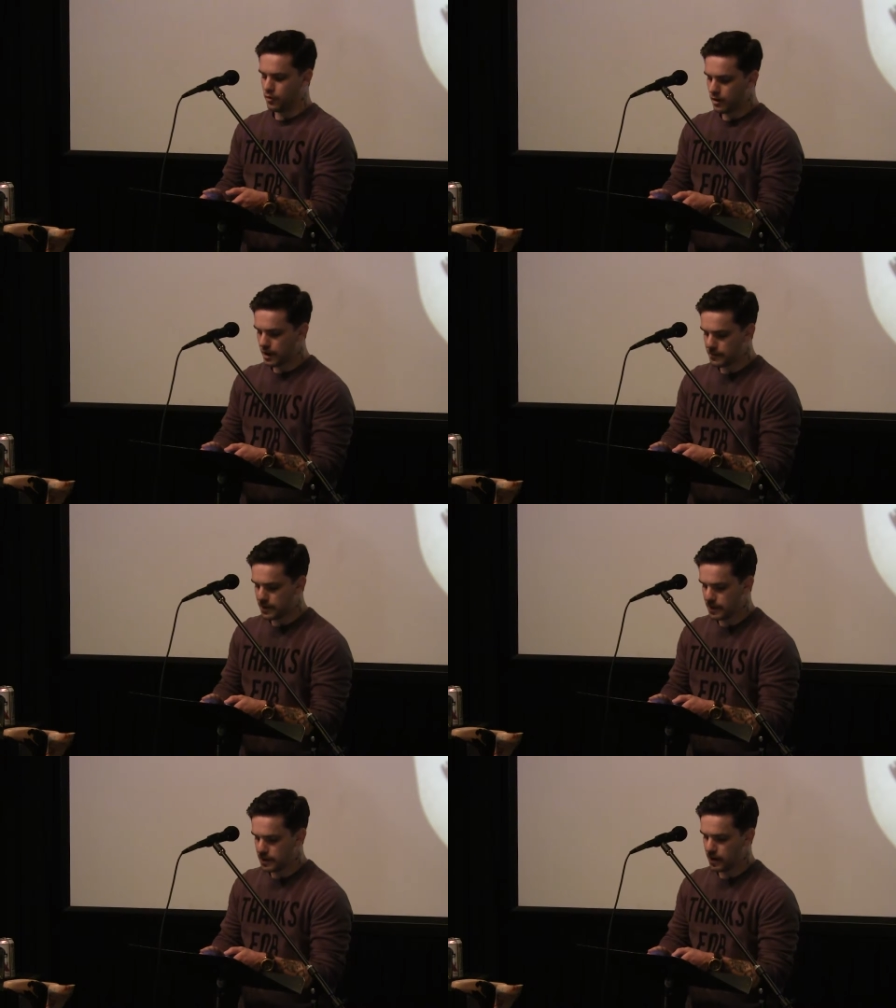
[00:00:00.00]
before I
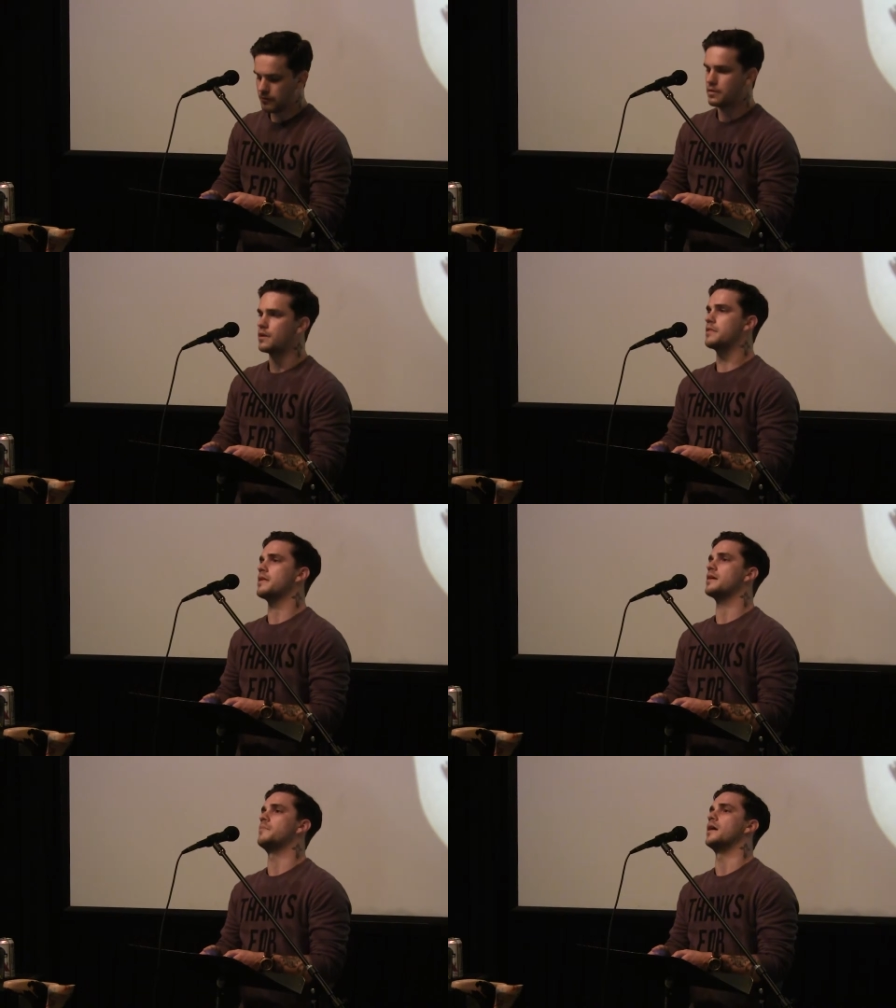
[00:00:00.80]
begin, I want to
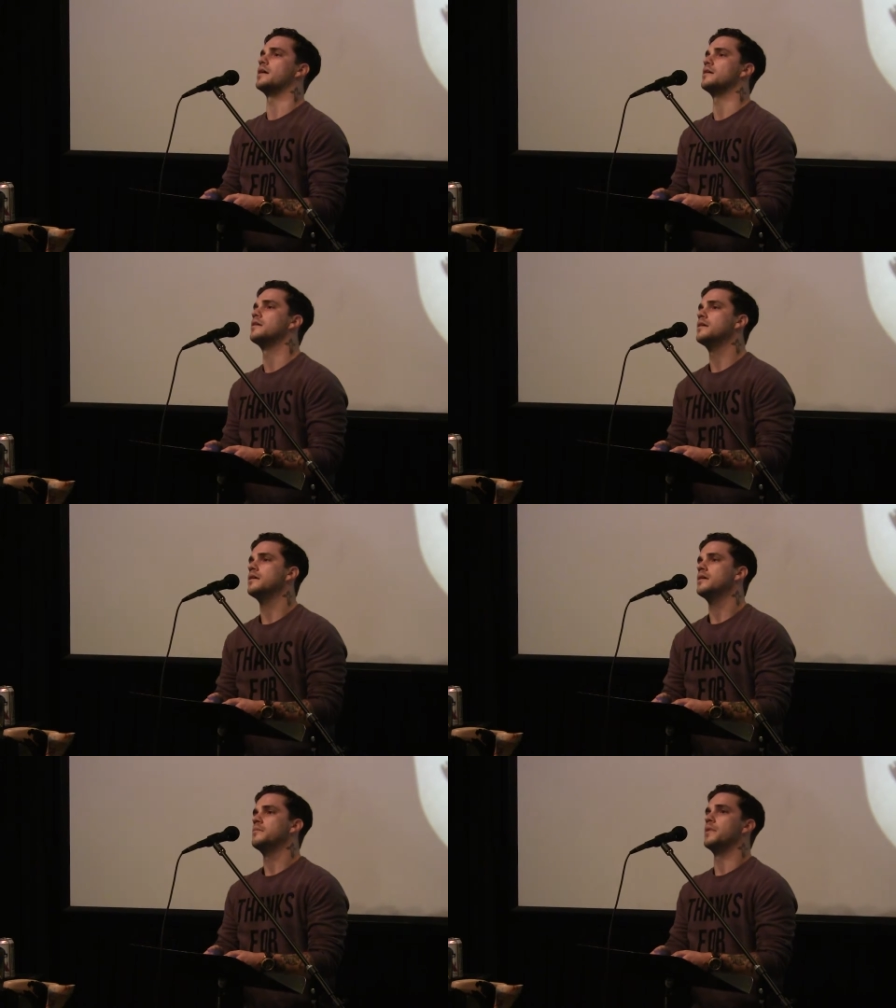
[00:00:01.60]
thank my
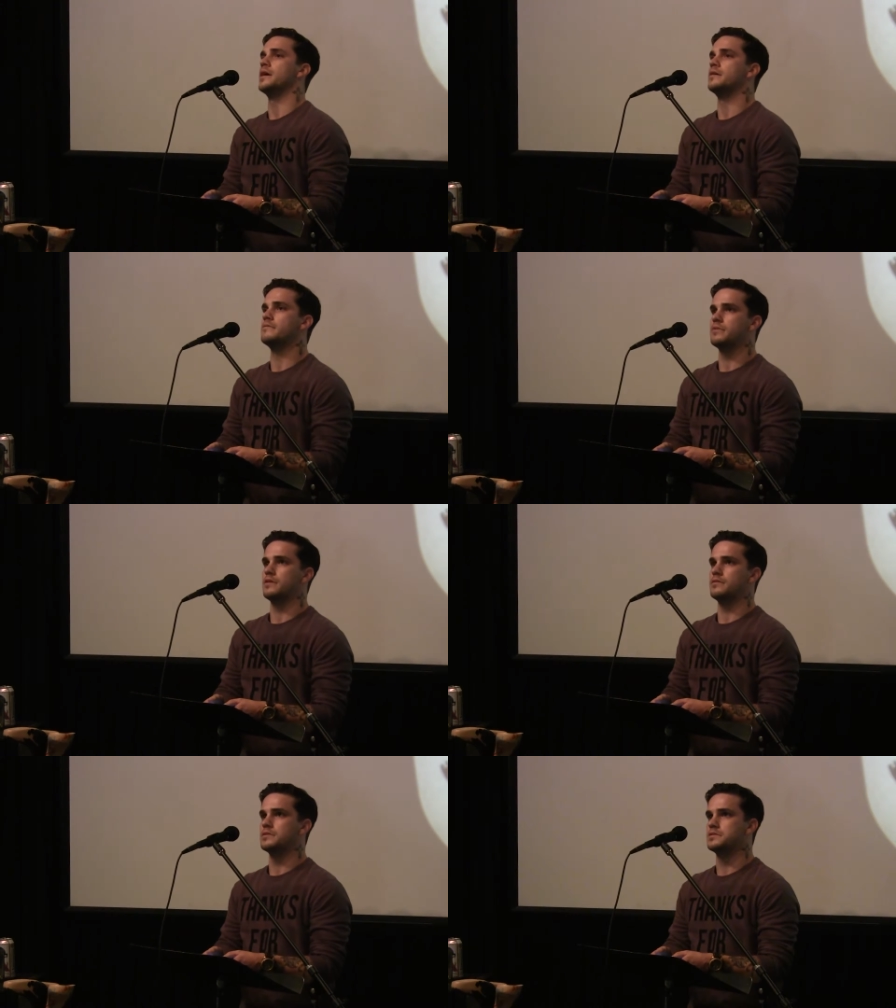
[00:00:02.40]
my
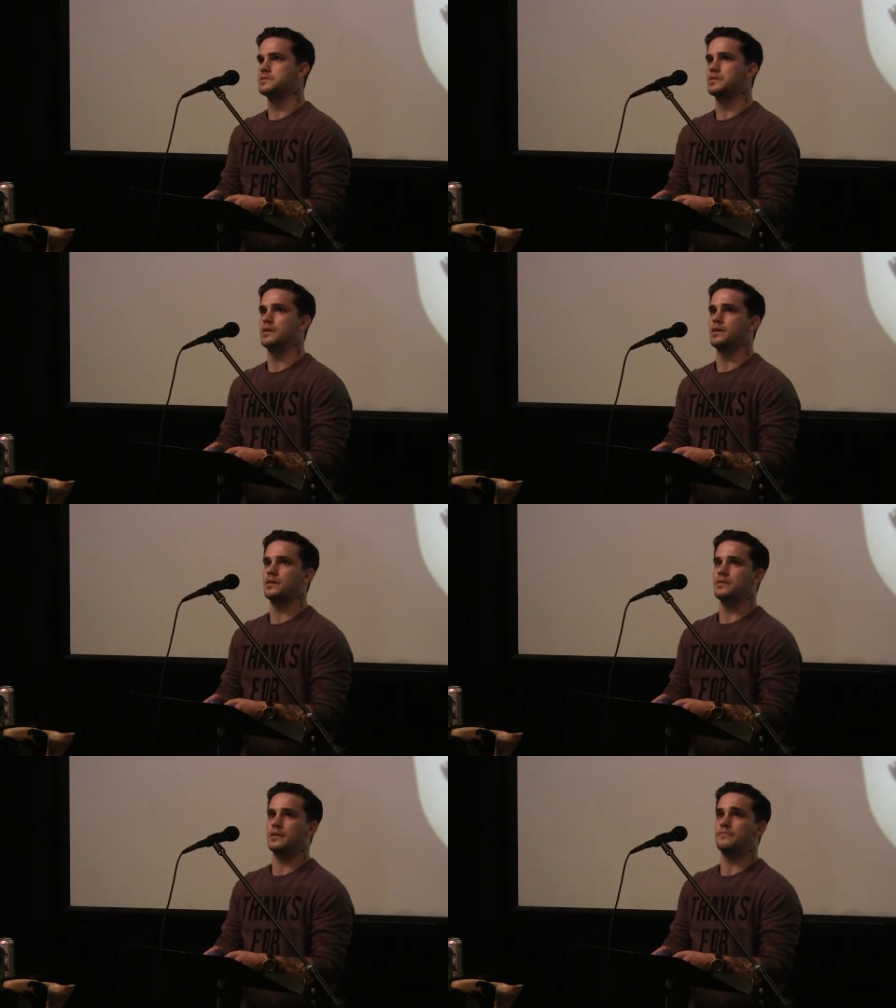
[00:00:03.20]
influence
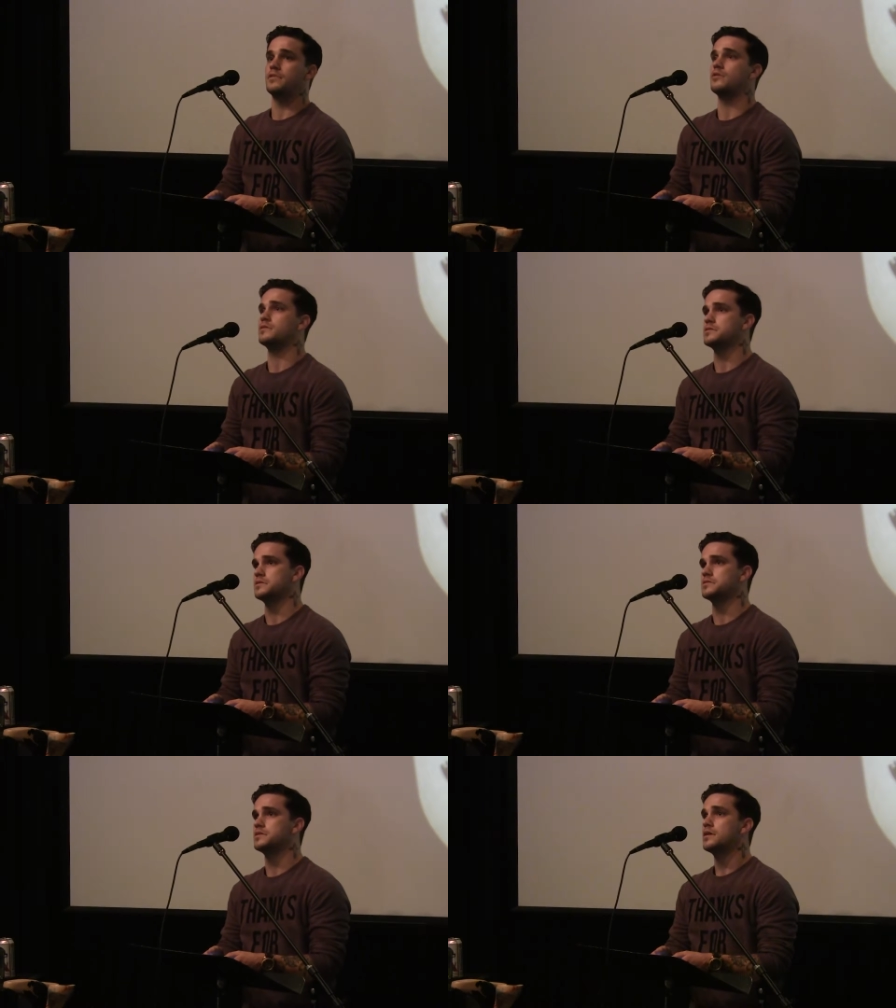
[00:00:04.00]
uh,
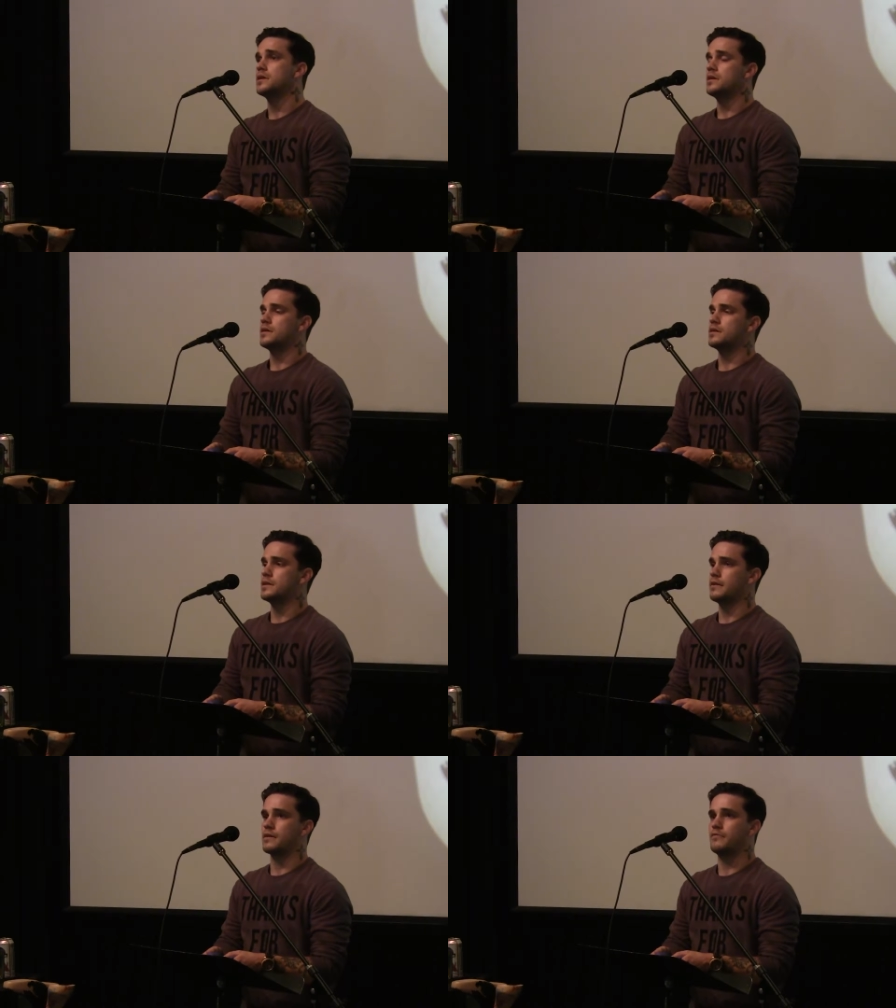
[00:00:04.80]
influences
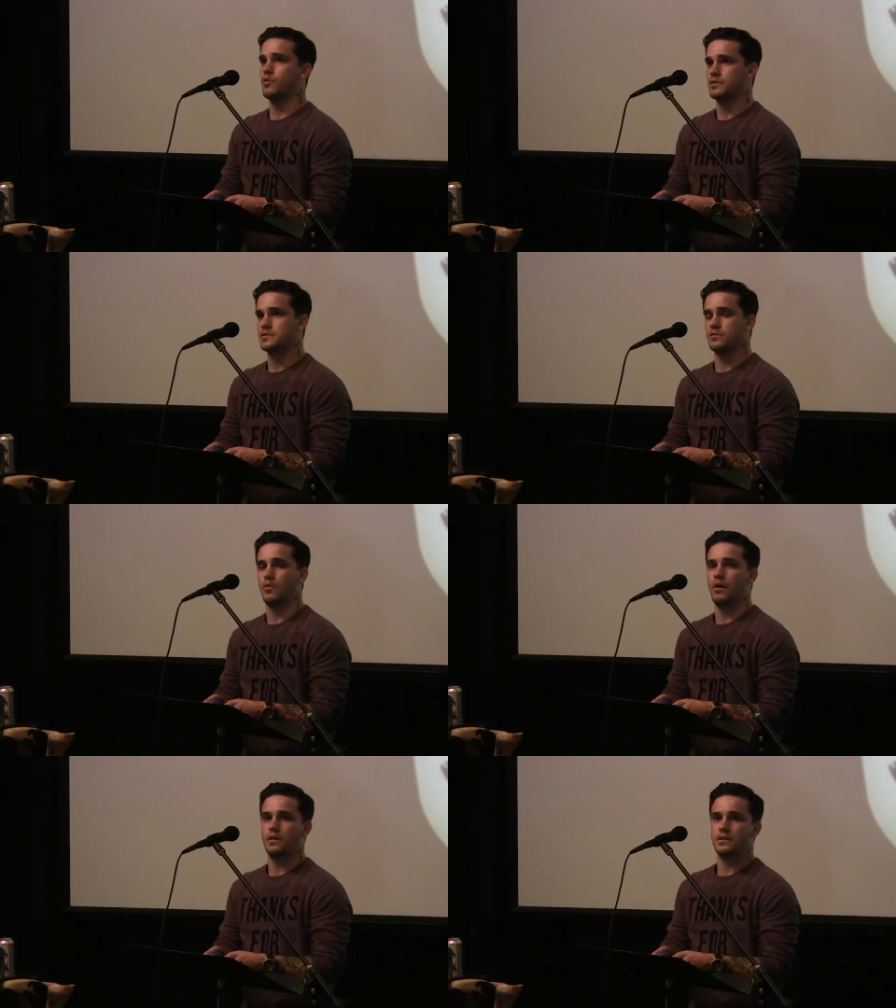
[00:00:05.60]
Derek Forster
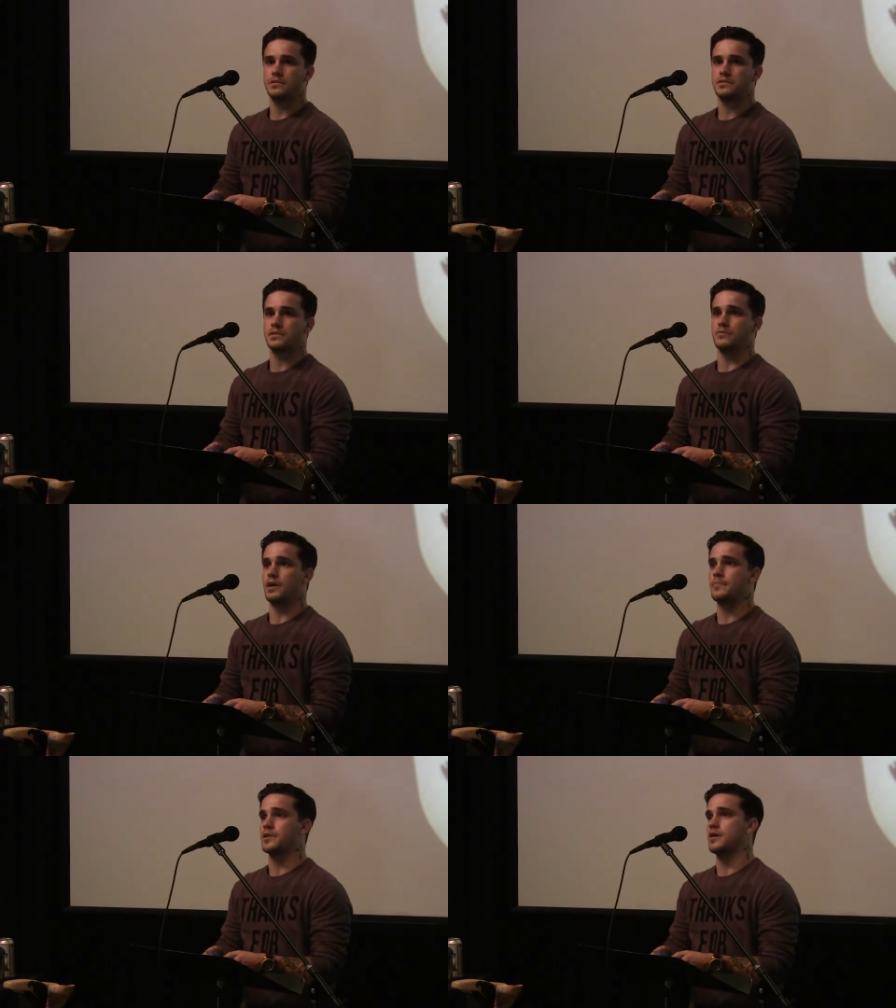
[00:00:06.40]
Wallace and
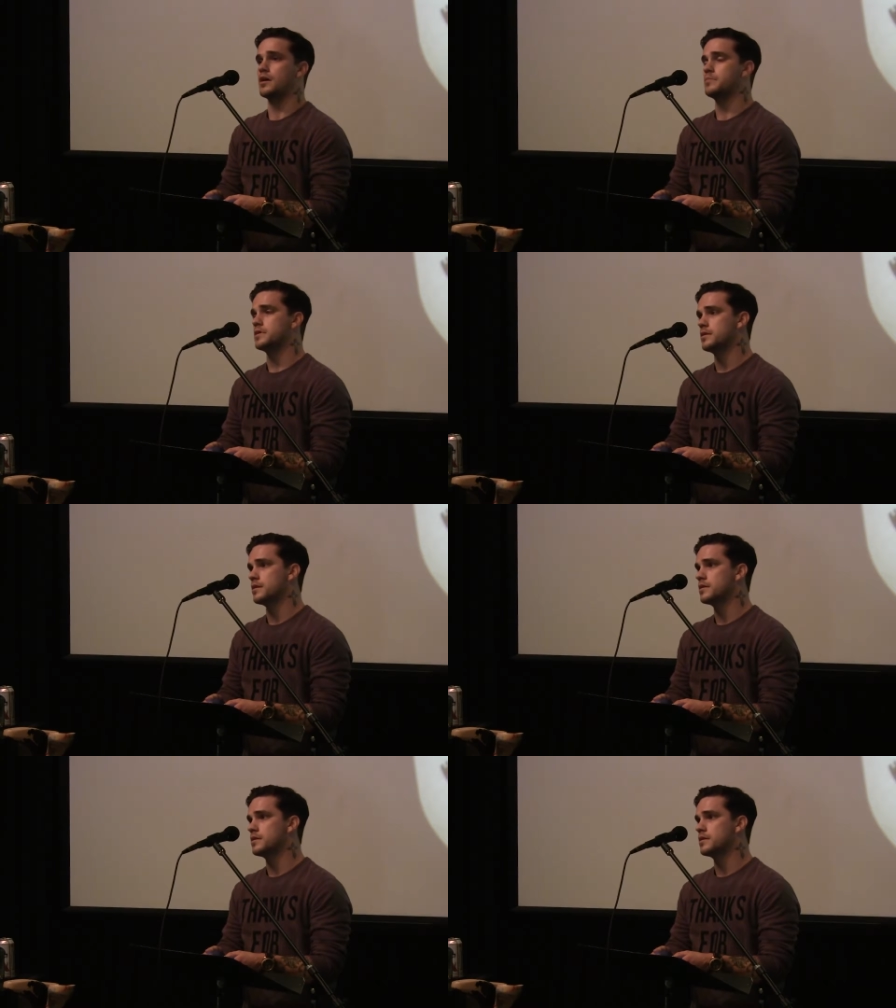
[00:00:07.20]
Raymond Carpenter.